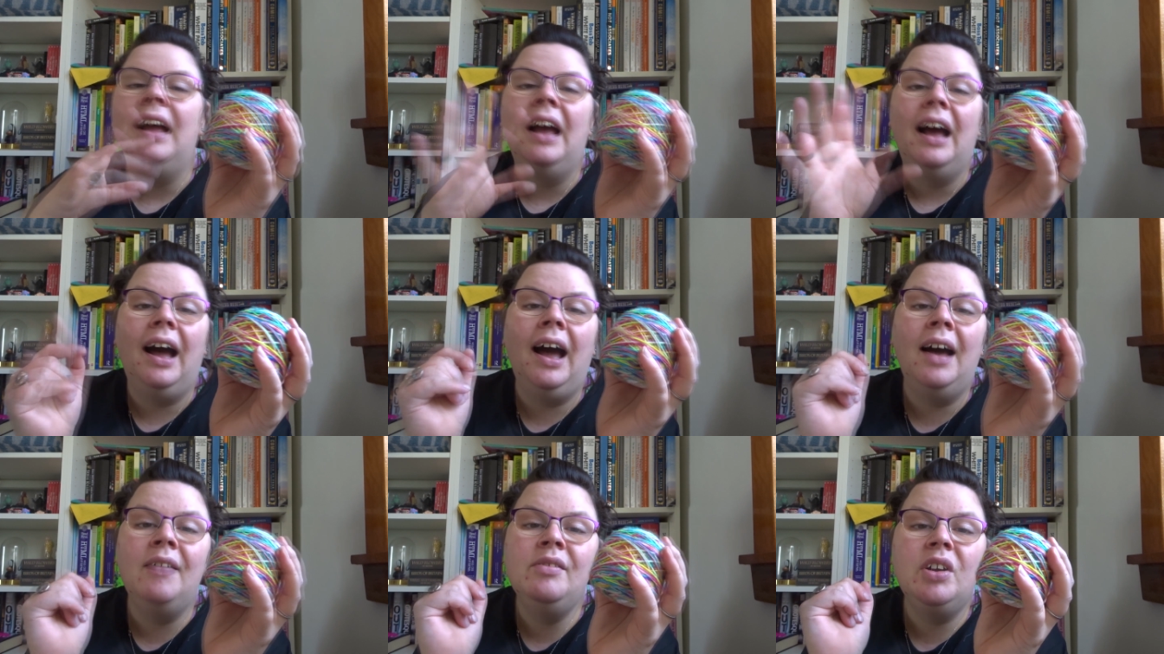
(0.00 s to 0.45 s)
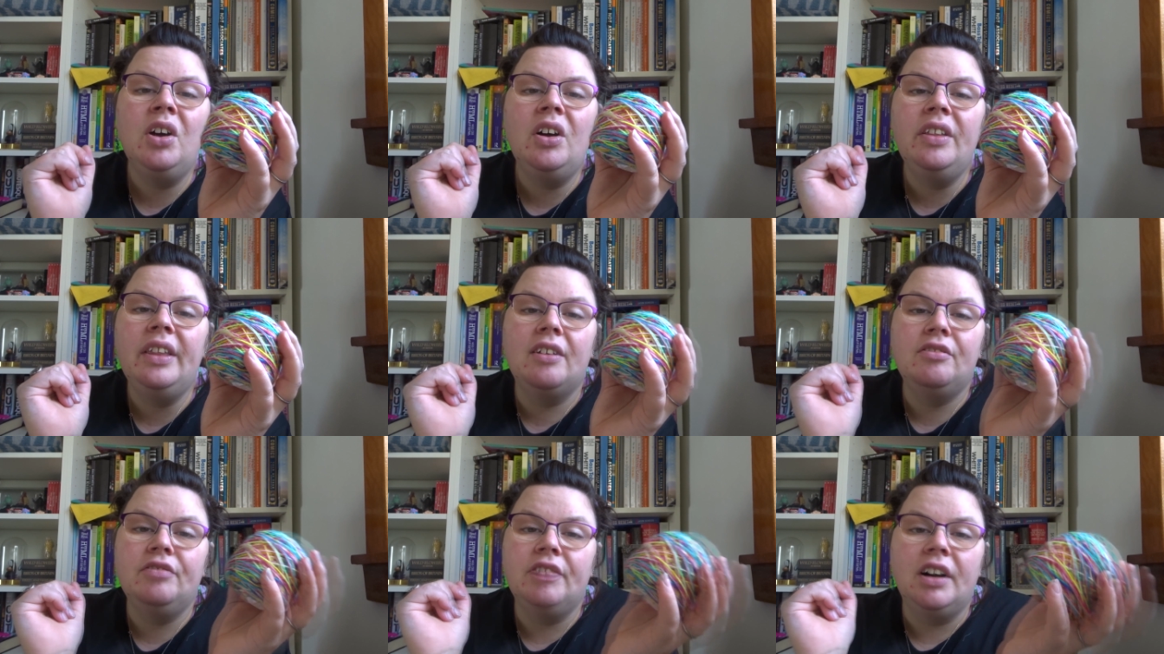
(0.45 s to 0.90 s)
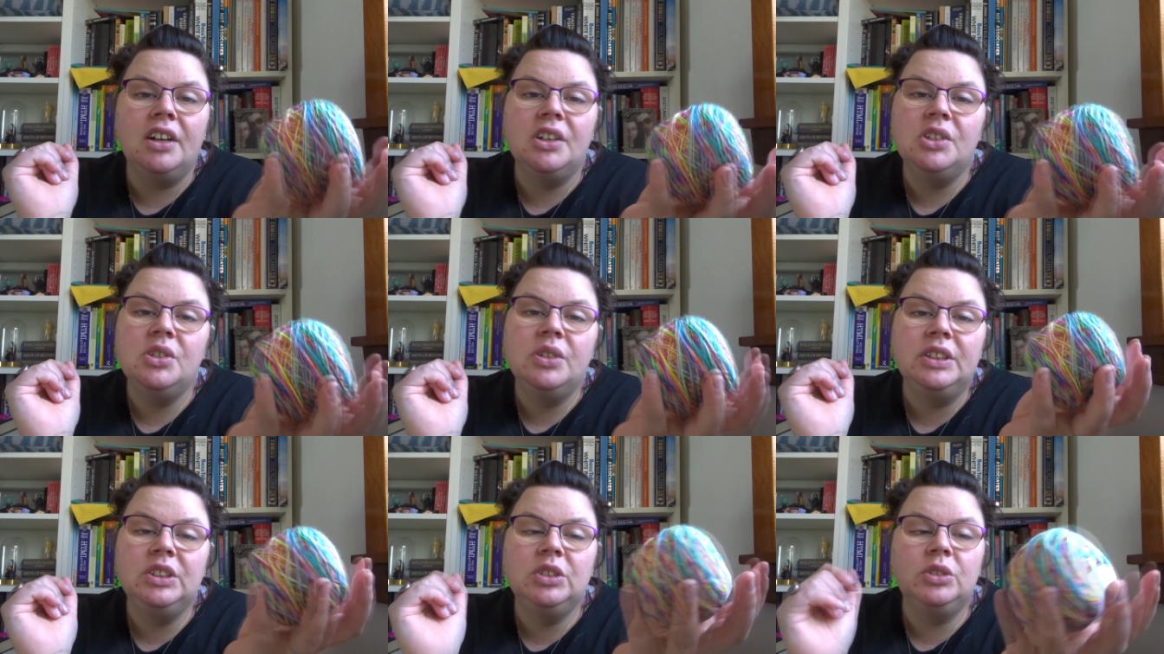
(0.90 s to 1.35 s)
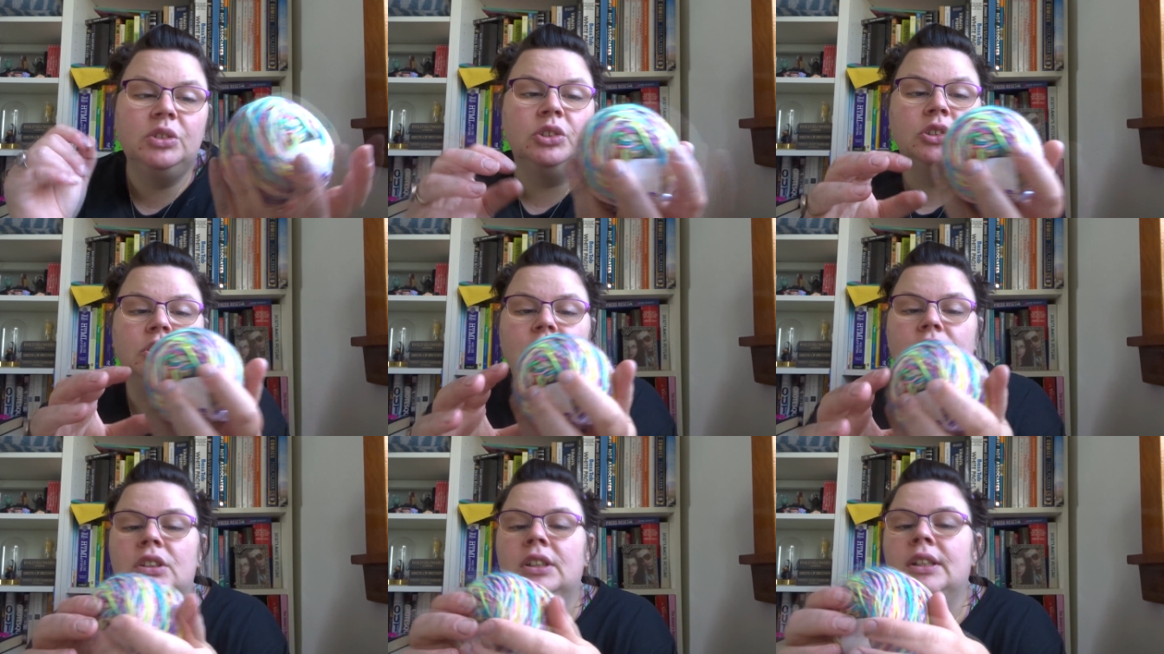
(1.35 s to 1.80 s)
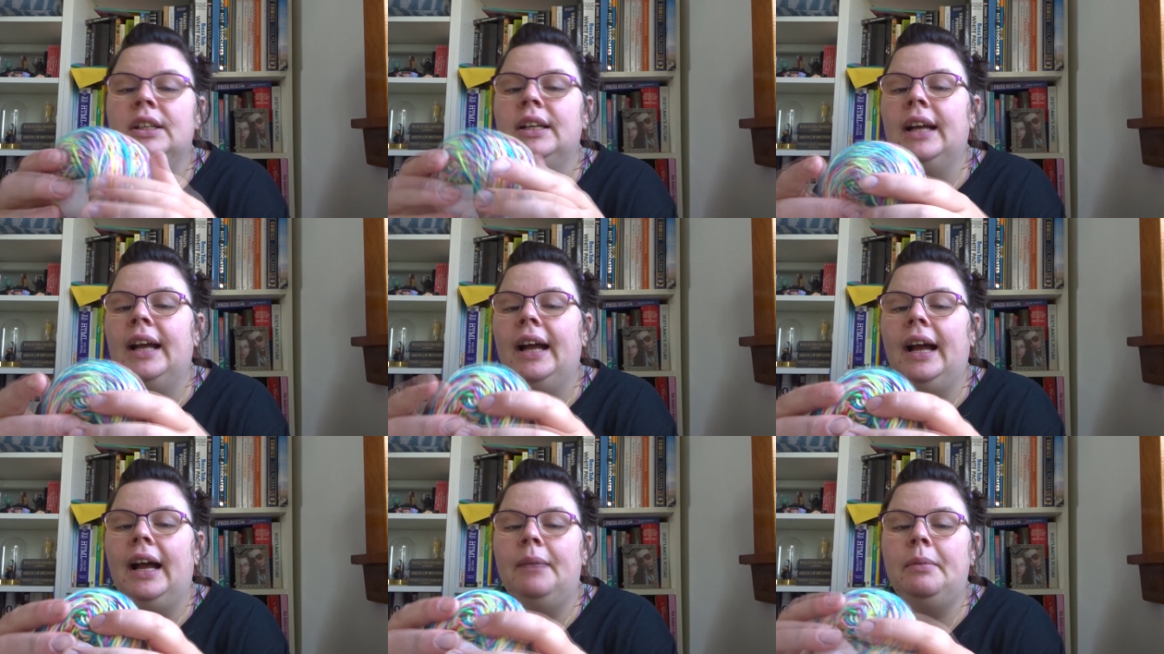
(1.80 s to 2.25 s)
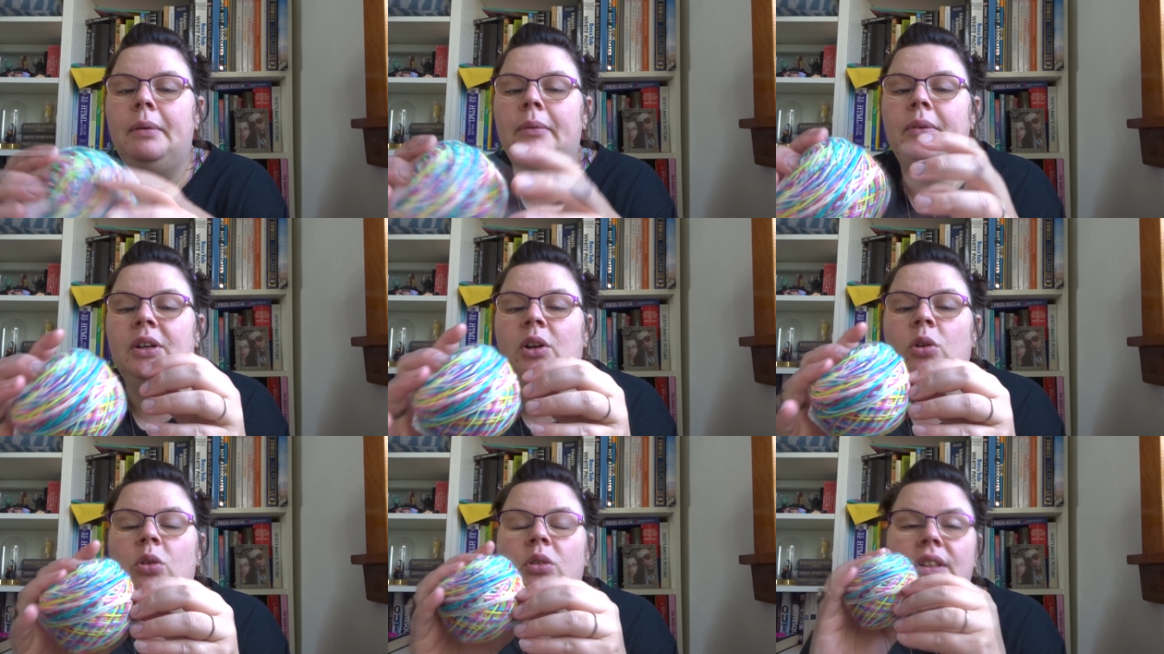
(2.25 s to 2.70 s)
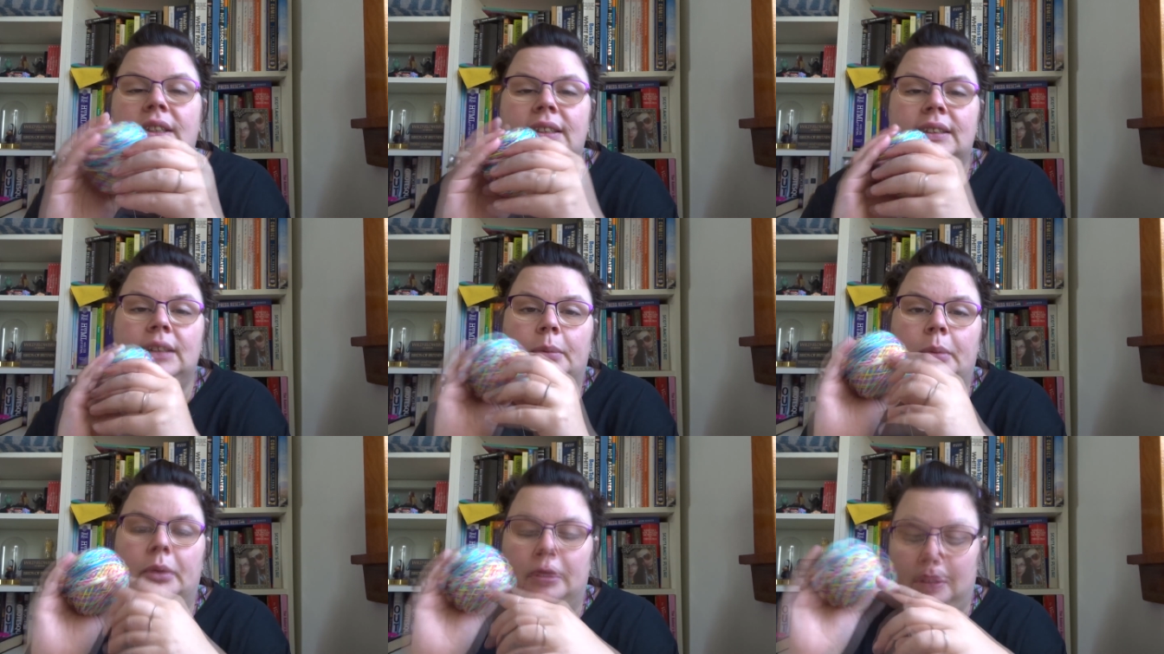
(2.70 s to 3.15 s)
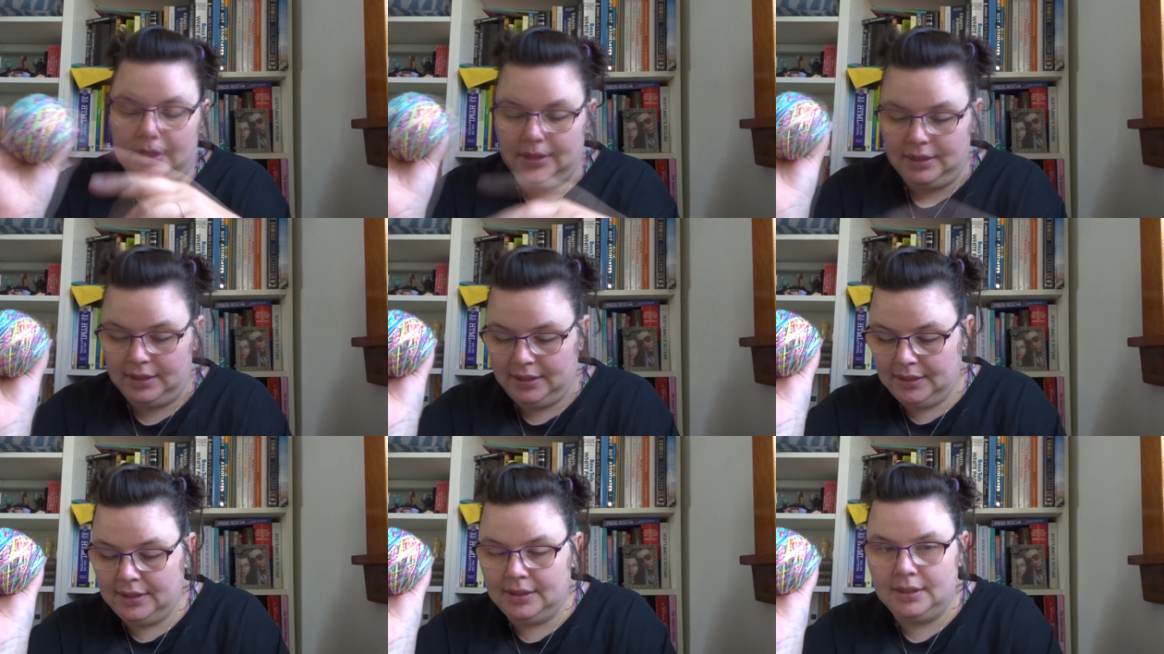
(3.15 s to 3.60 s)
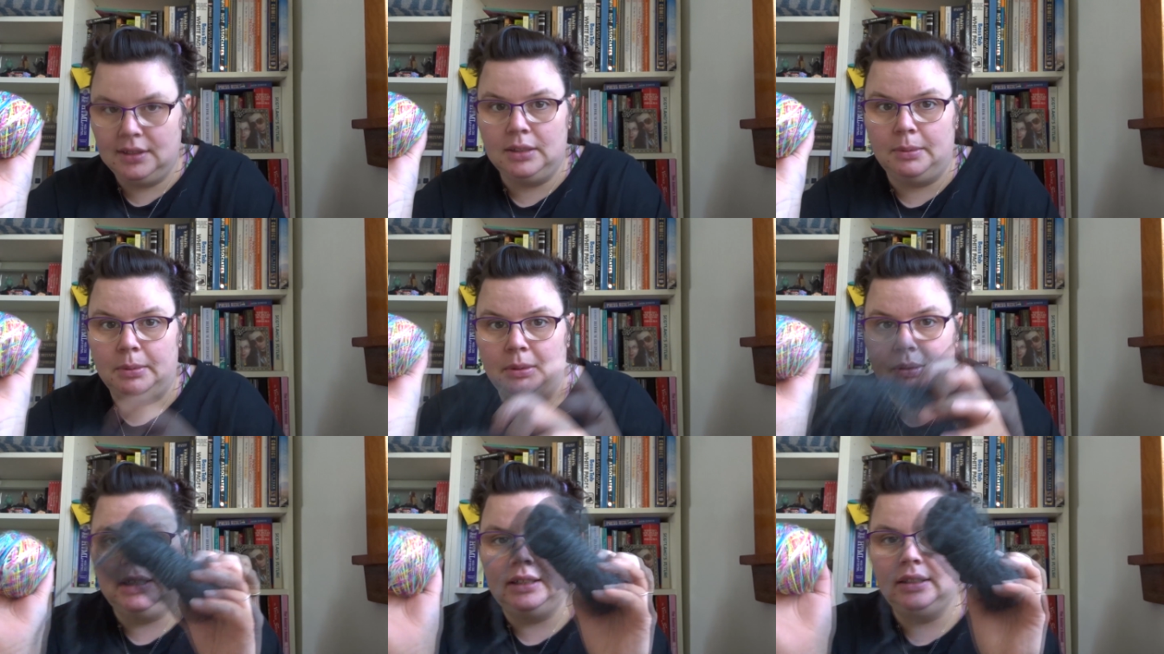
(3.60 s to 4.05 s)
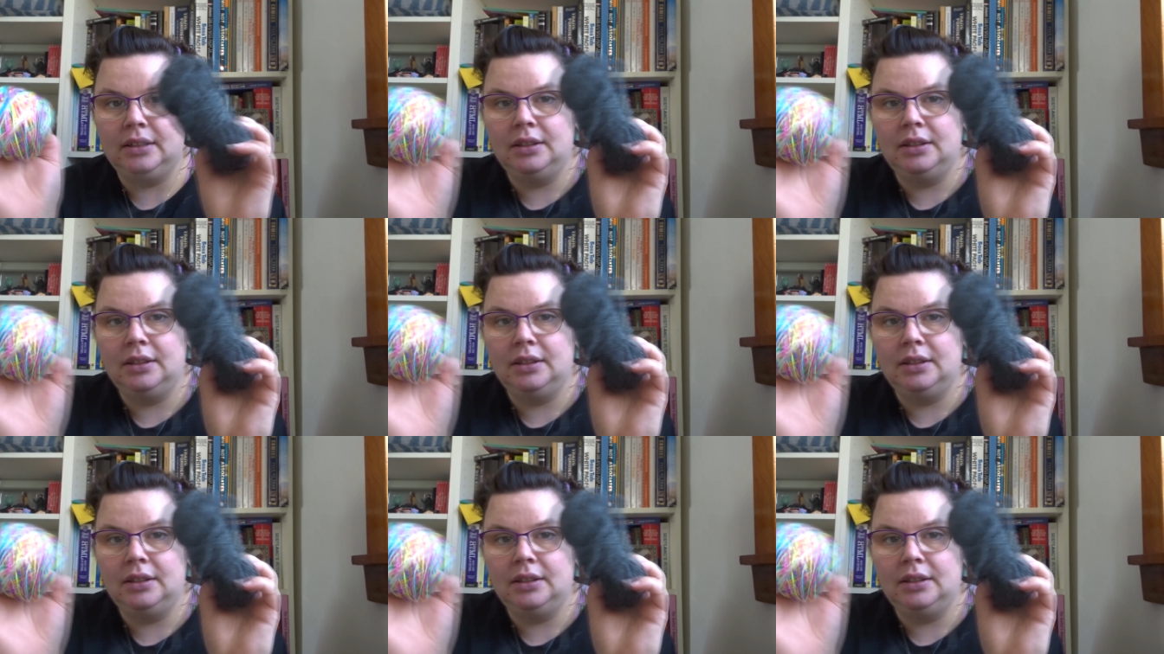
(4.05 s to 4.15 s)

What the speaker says: I haven't got that far, so I don't know. I'm going to hold this double because this is a double knit,